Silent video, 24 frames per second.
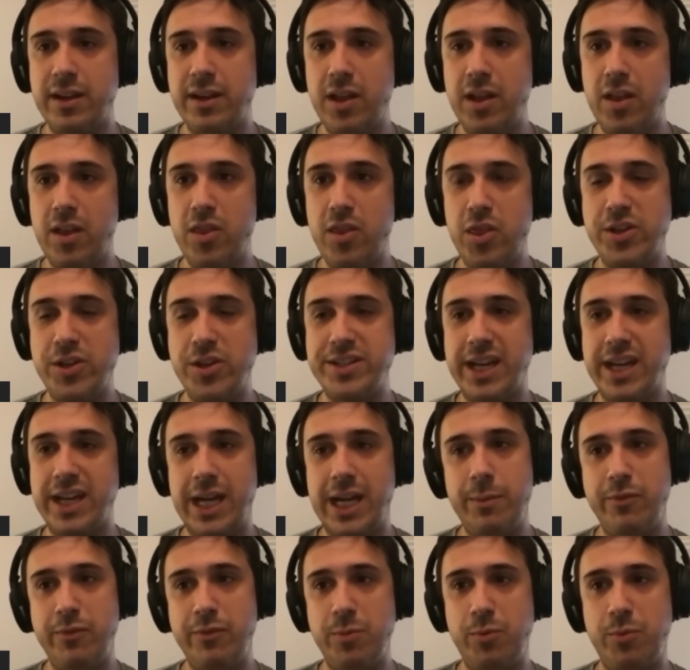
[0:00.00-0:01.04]
the time
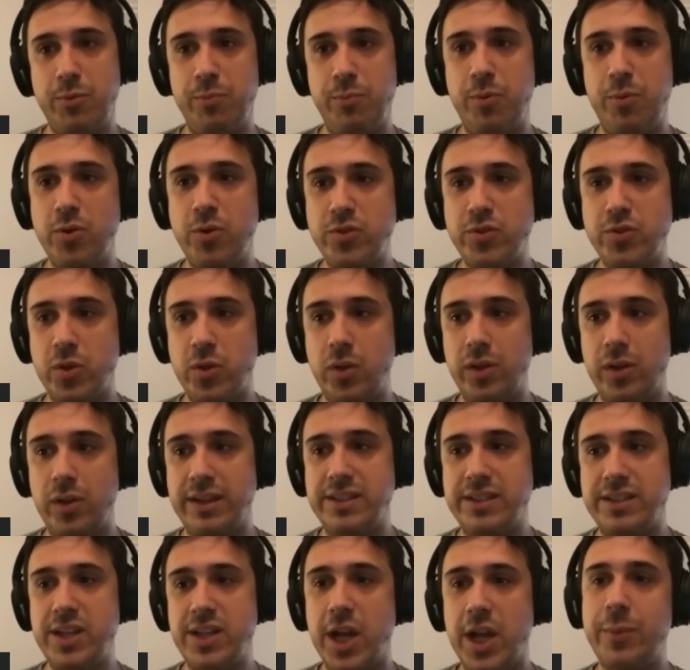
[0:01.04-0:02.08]
of the proposal
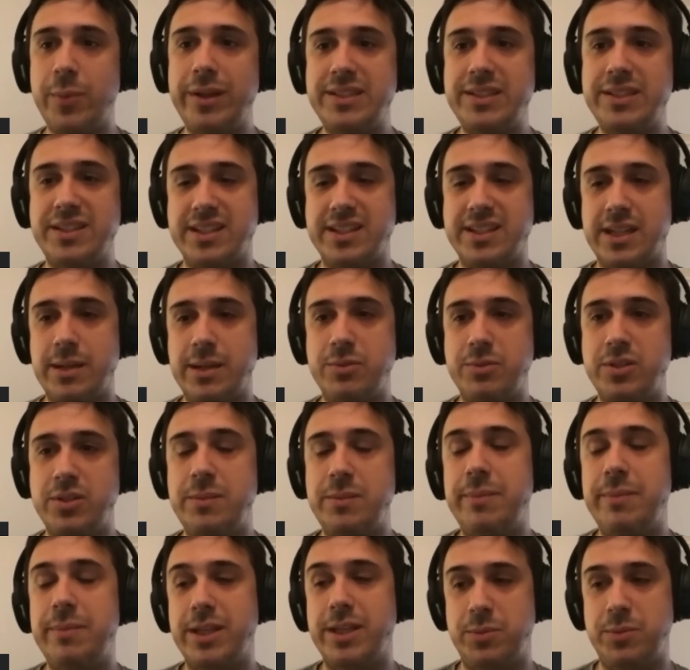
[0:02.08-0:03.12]
is not really the time to
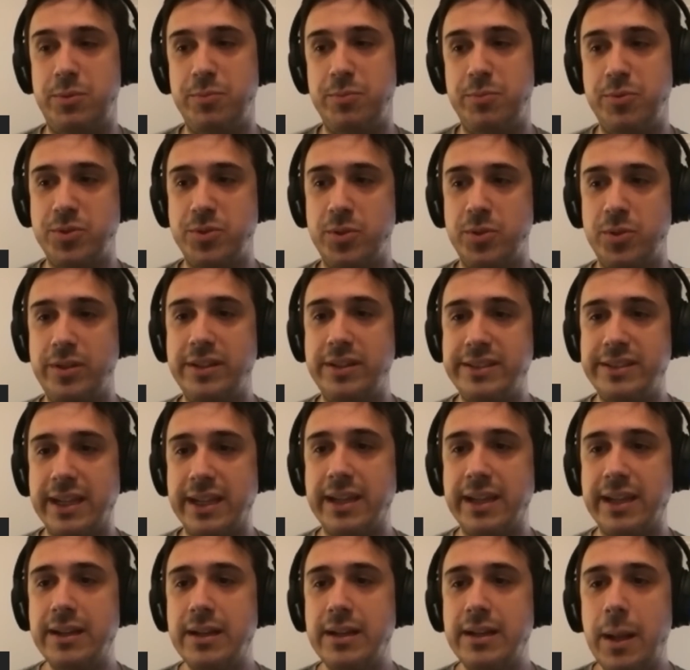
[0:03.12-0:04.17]
debate the proposal. It's like
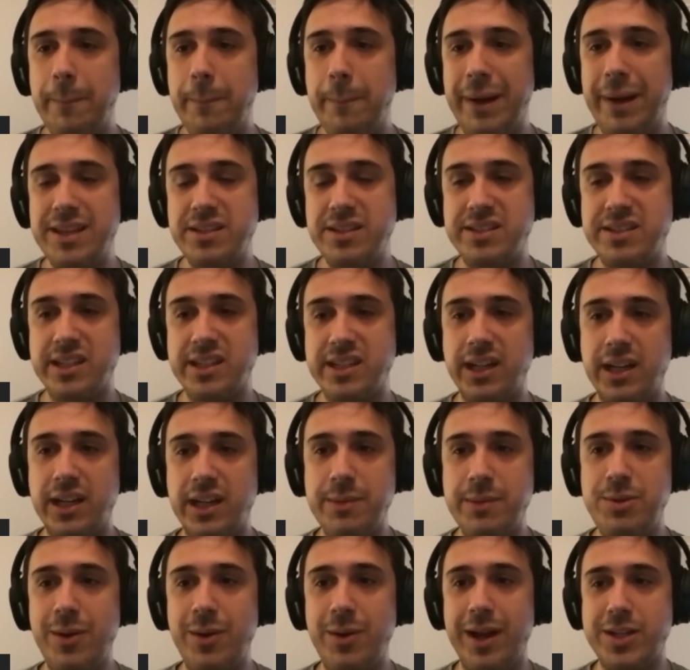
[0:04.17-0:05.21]
by the time
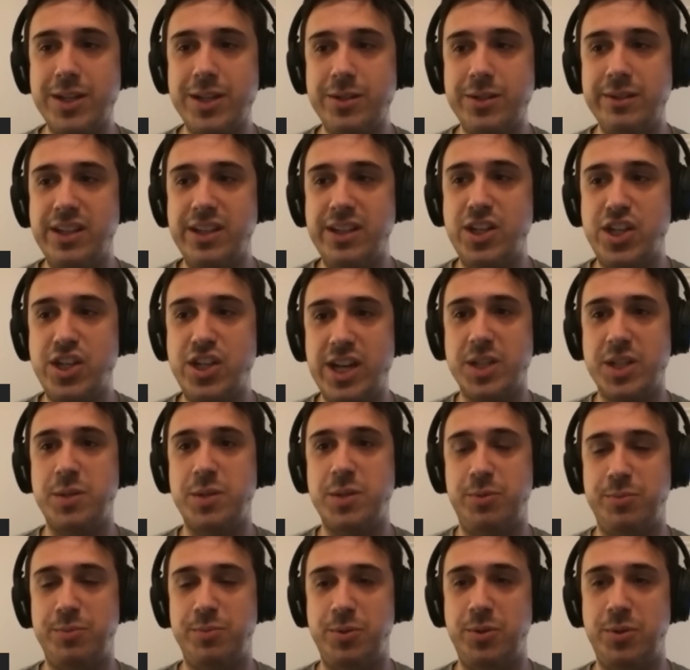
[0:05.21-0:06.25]
you actually inject a
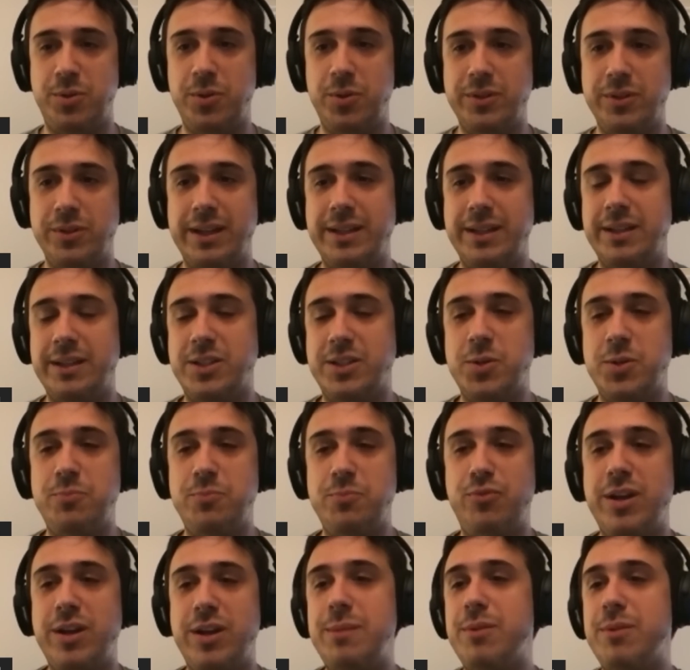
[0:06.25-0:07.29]
proposal, it should
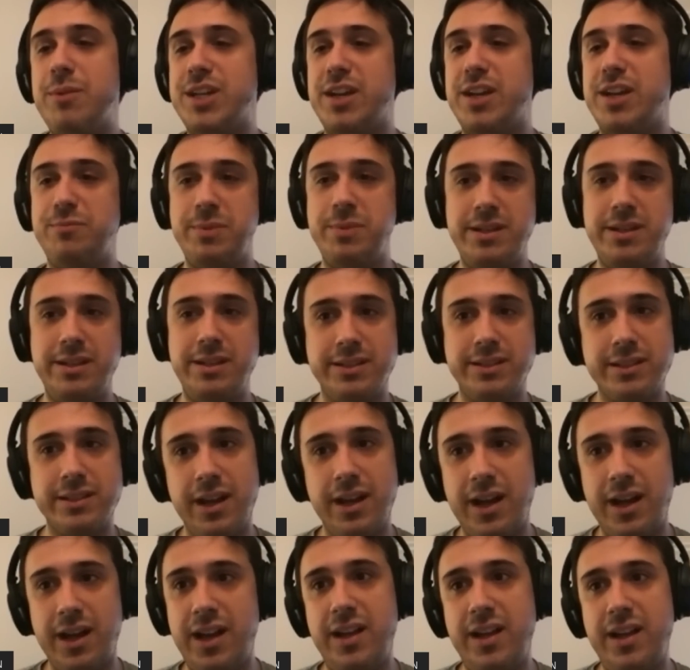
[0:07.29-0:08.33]
pretty much have been
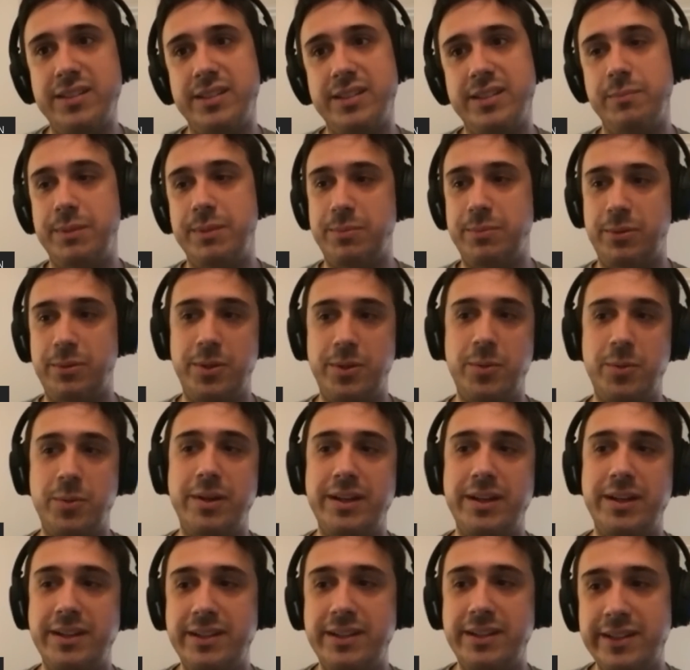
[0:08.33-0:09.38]
discussed and people know what
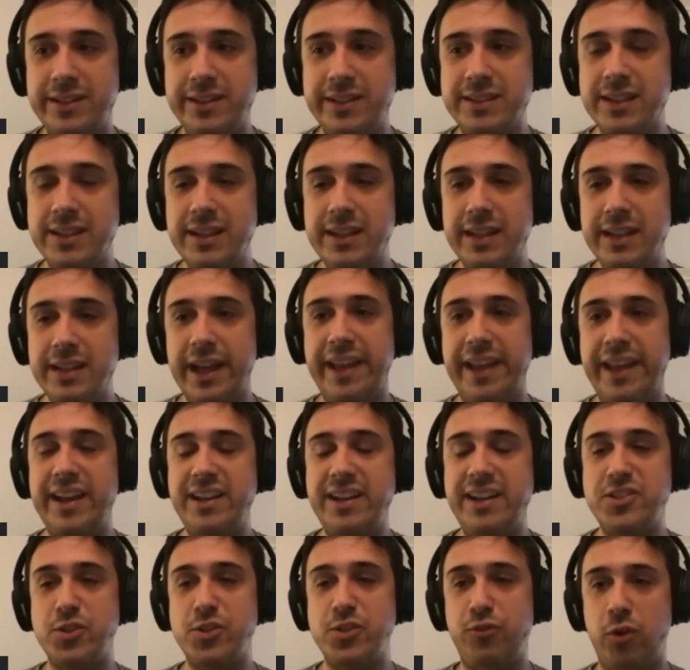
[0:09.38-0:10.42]
it is. And then
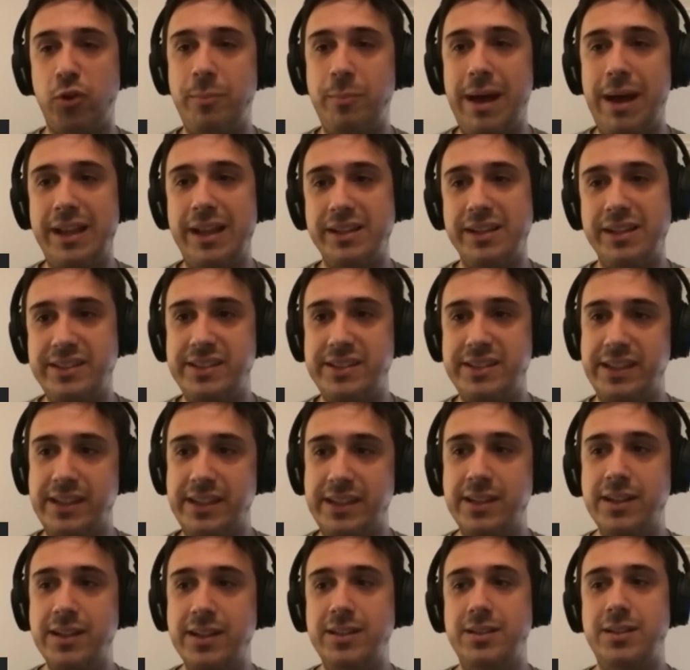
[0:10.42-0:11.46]
it's a
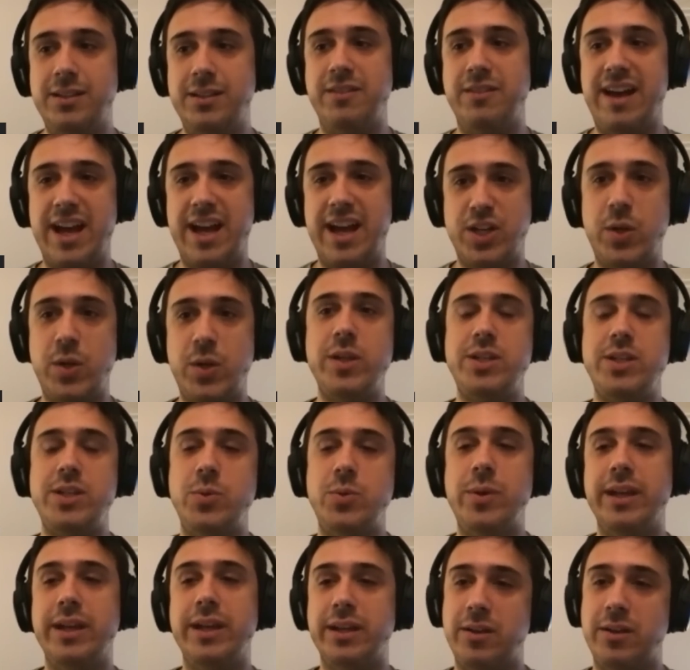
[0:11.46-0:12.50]
formality of actually
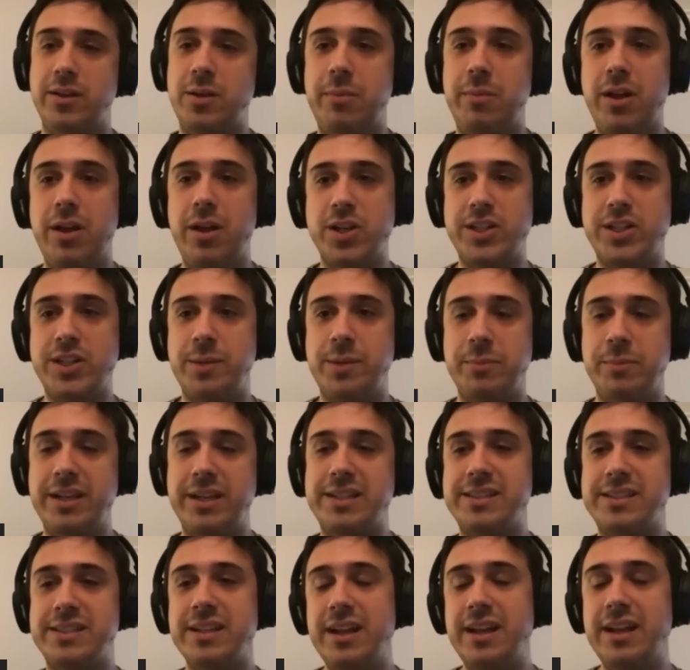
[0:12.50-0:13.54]
doing it on a blockchain. But
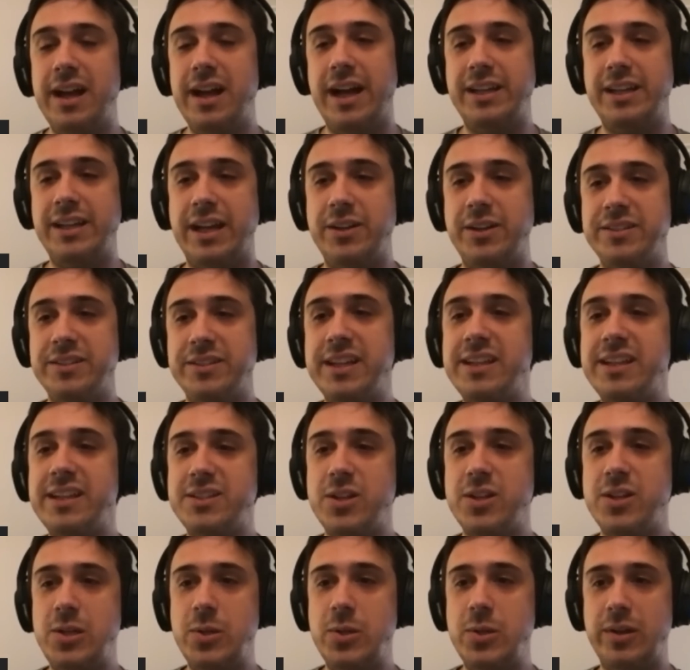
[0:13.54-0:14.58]
I don't think it's
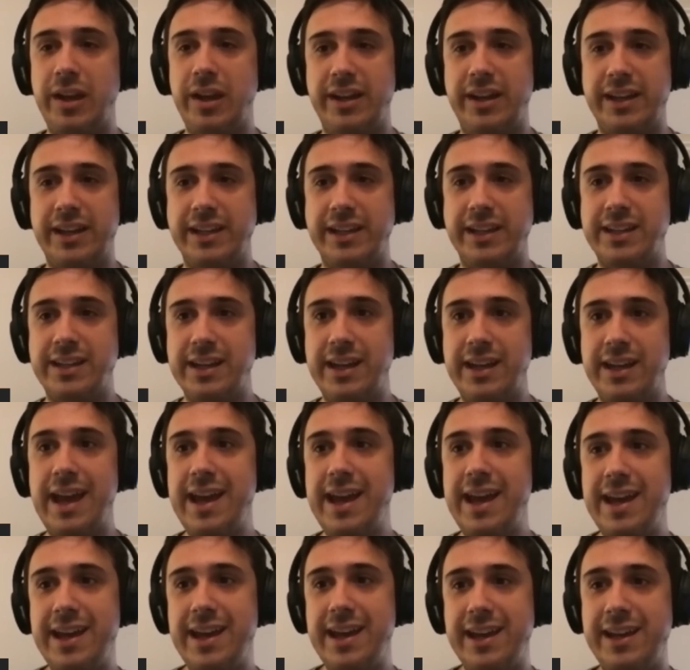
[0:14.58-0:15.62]
going to look like,
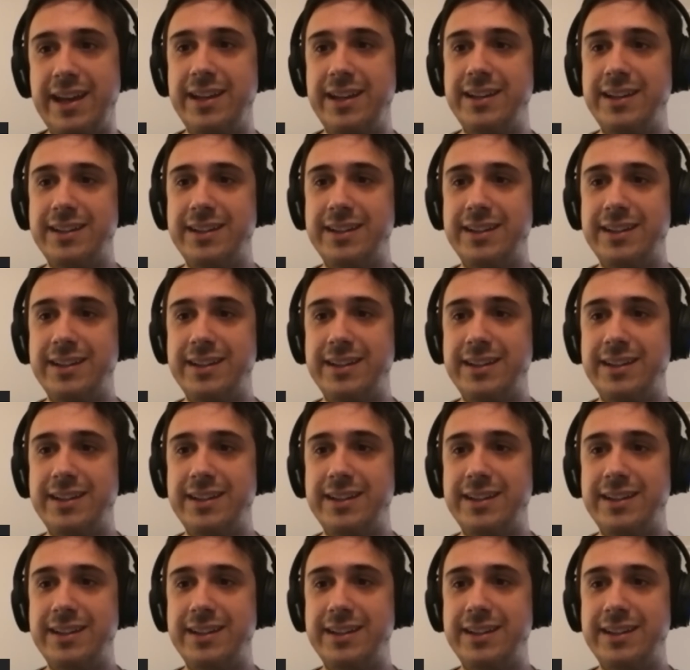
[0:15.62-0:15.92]
hey,